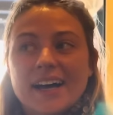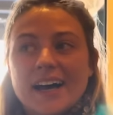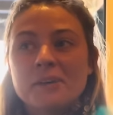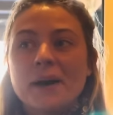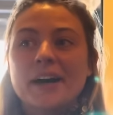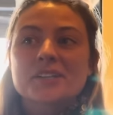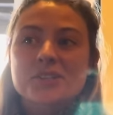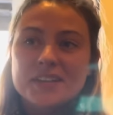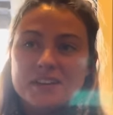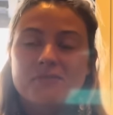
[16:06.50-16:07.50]
I'm
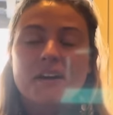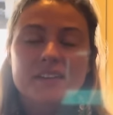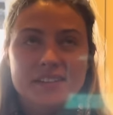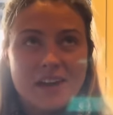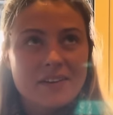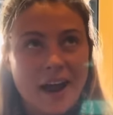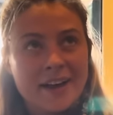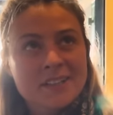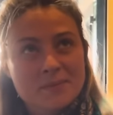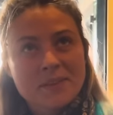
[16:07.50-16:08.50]
actually, Father David
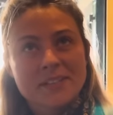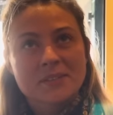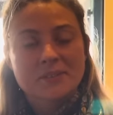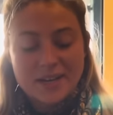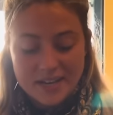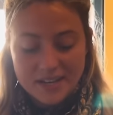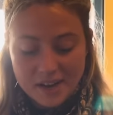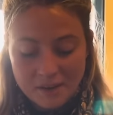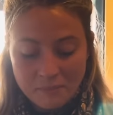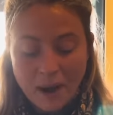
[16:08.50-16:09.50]
asked me to read
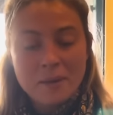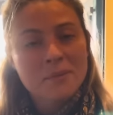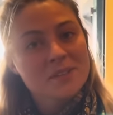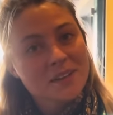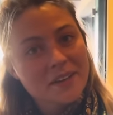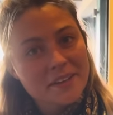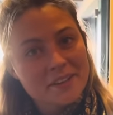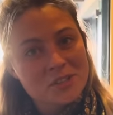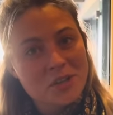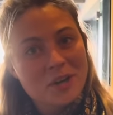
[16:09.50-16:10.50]
a Bible study
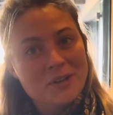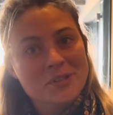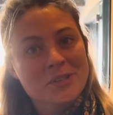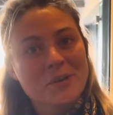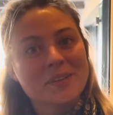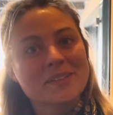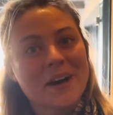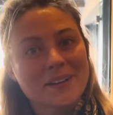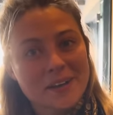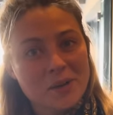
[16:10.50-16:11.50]
this year, yeah. So it's
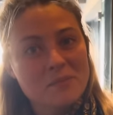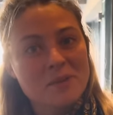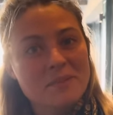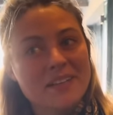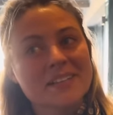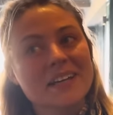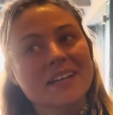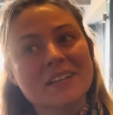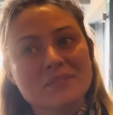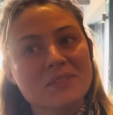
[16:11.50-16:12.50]
kind of helping me, because I
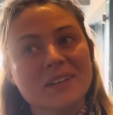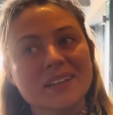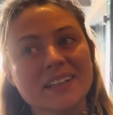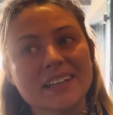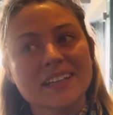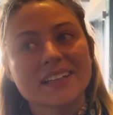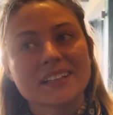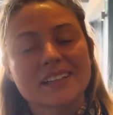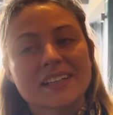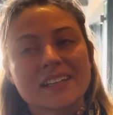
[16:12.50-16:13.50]
didn't really,
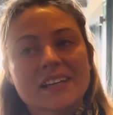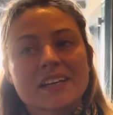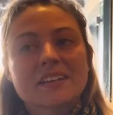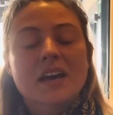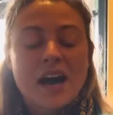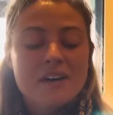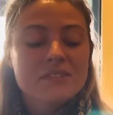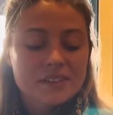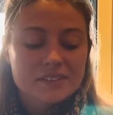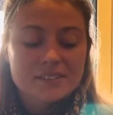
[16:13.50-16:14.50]
I have
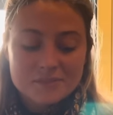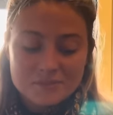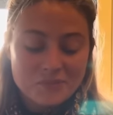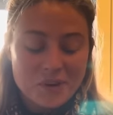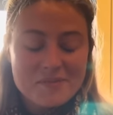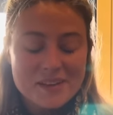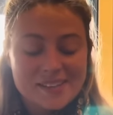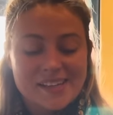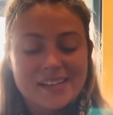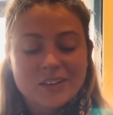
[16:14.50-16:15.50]
a, one of my
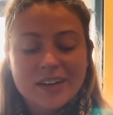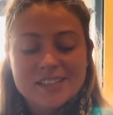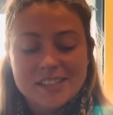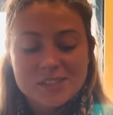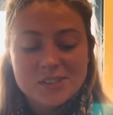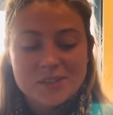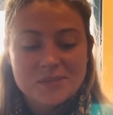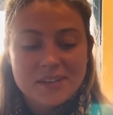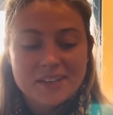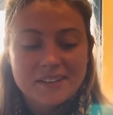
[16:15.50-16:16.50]
second grade teachers,
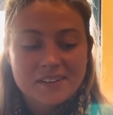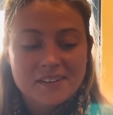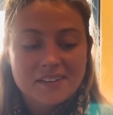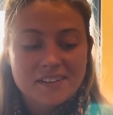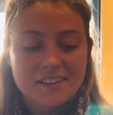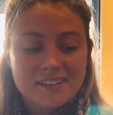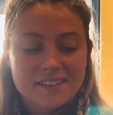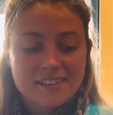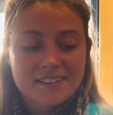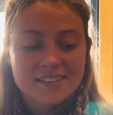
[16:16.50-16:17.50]
we had
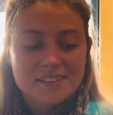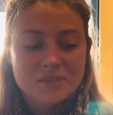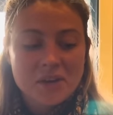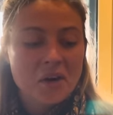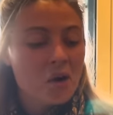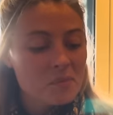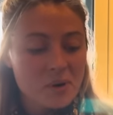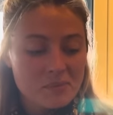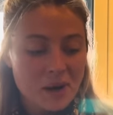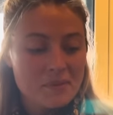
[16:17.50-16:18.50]
all
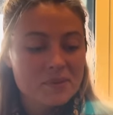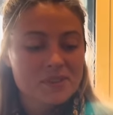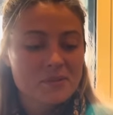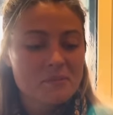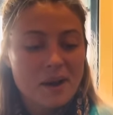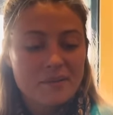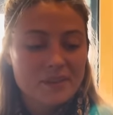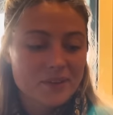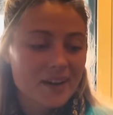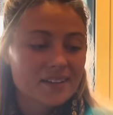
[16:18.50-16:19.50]
bought Bibles, and we
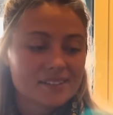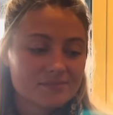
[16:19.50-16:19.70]
probably read